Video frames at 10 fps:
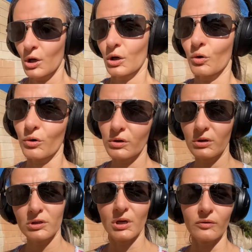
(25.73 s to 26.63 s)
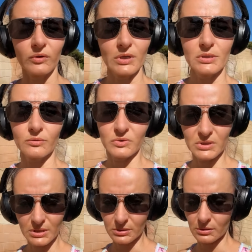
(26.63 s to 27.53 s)
In order to check for insulin
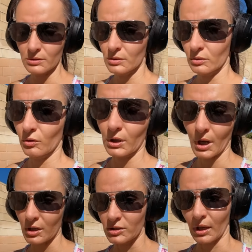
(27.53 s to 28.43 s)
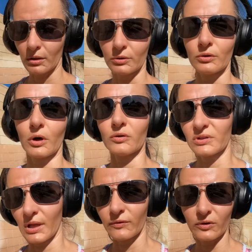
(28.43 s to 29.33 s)
resistance, you cannot check glucose
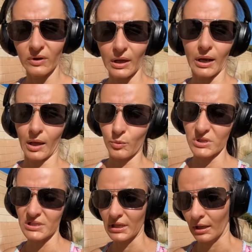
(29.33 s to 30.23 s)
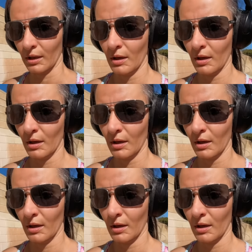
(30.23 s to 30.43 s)
levels and A1C.